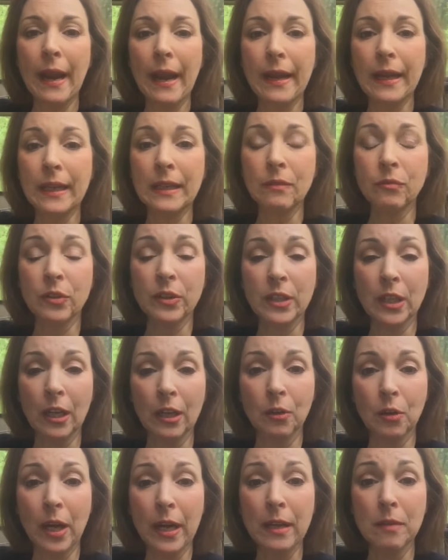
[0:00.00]
eh, even
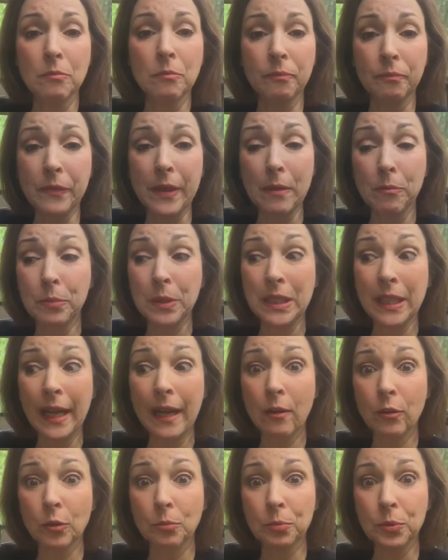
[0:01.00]
though, and, and be
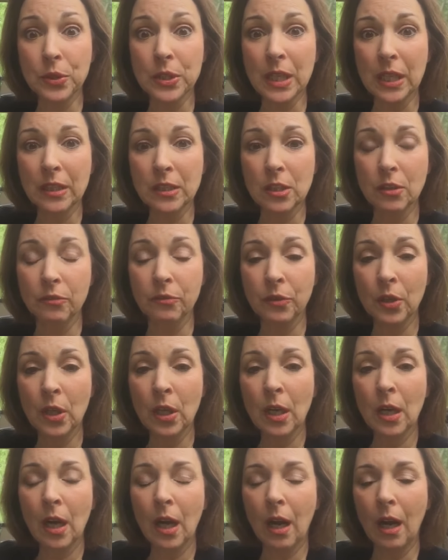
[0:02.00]
counterproductive
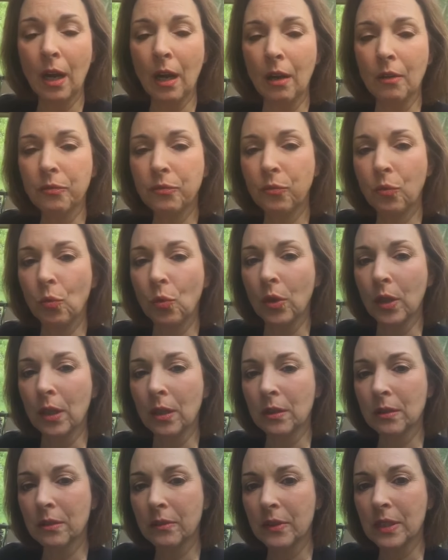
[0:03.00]
uh,
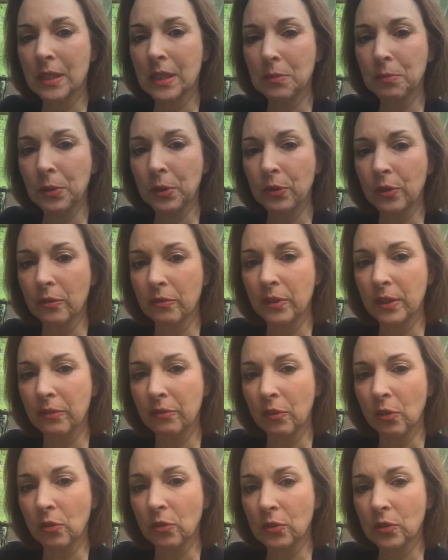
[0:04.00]
for the spirit of
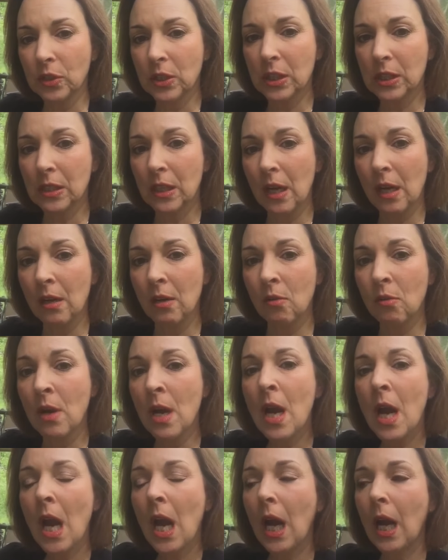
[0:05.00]
evil. So,
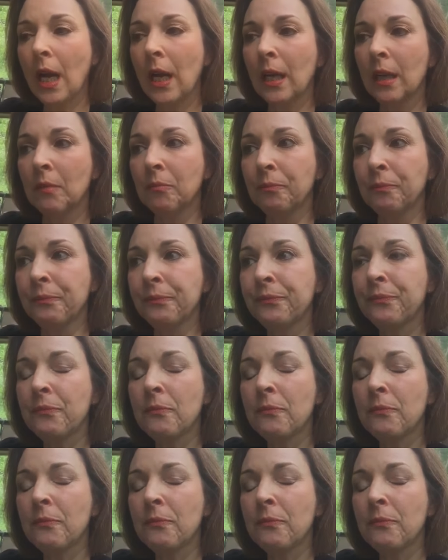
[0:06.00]
um,